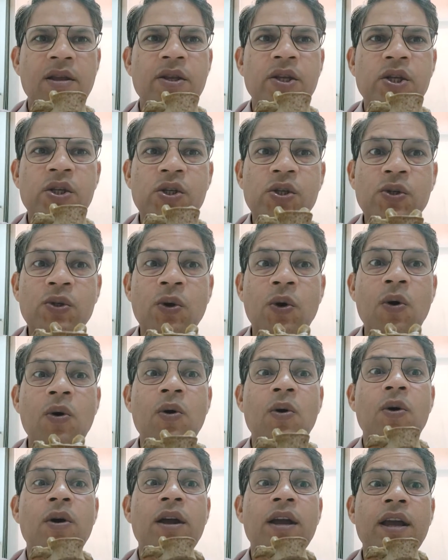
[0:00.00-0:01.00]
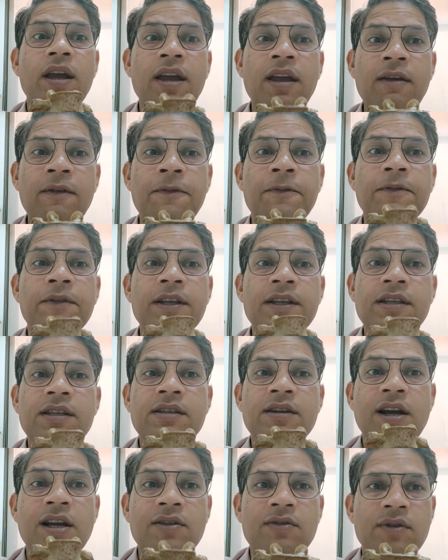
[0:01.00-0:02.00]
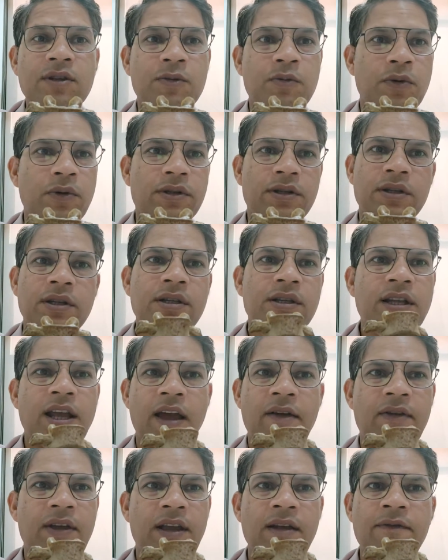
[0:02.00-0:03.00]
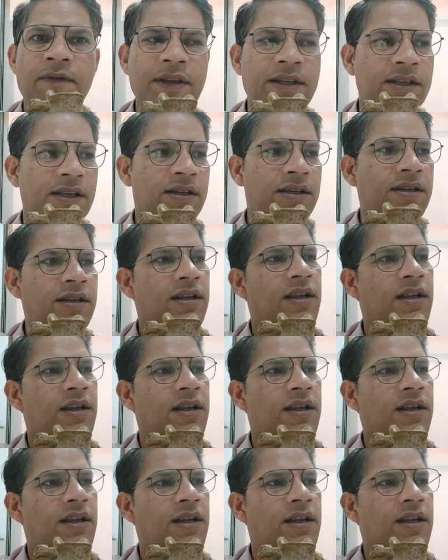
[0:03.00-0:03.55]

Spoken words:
So if this transverse process having a facet,